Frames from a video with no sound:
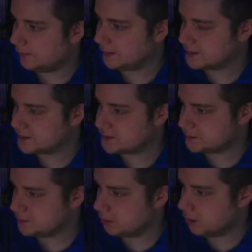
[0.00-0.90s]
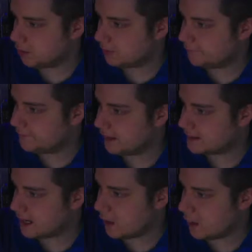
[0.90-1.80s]
It is no longer in
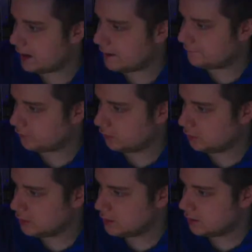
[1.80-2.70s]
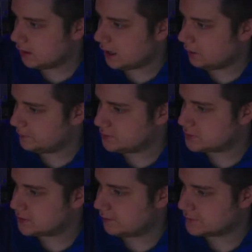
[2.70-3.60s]
effect. However, we do
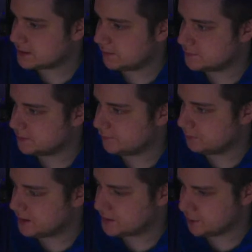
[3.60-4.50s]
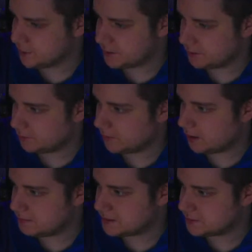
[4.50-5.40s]
still have ourselves a bit of a meso here,
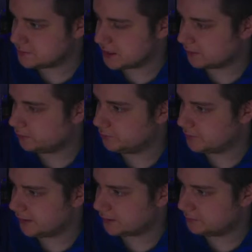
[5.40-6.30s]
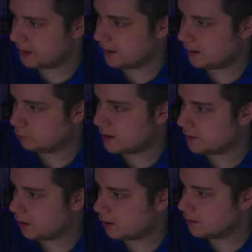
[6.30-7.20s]
mesocyclone detected by
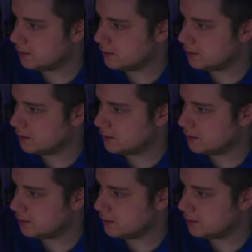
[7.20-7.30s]
radar,